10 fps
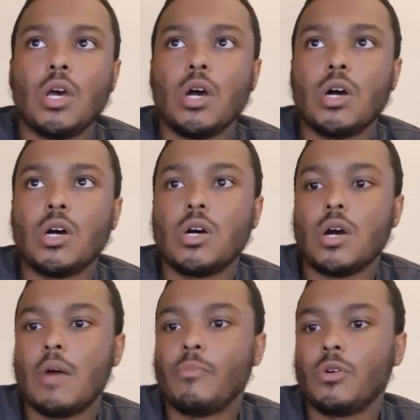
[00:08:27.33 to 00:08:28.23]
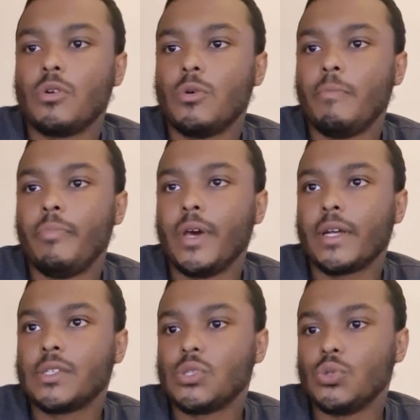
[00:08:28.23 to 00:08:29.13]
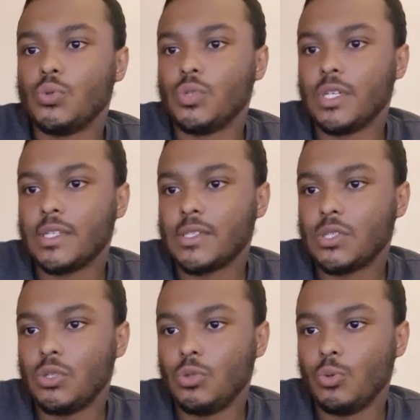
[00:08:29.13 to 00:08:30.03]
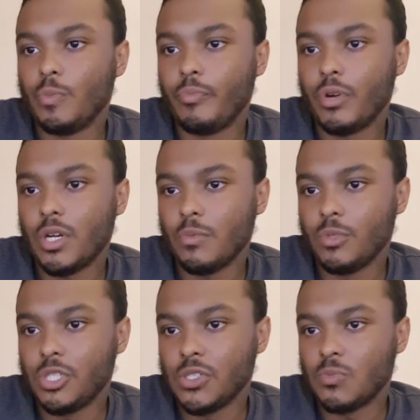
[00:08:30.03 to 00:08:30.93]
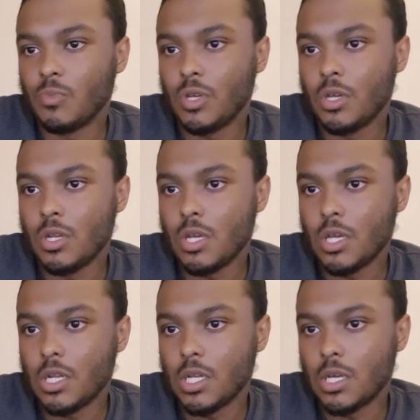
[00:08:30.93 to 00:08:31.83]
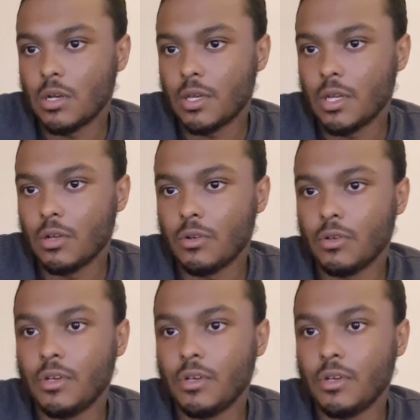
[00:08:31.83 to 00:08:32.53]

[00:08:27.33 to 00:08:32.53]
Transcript: I'm gonna go back to that new part that we just made, and then I can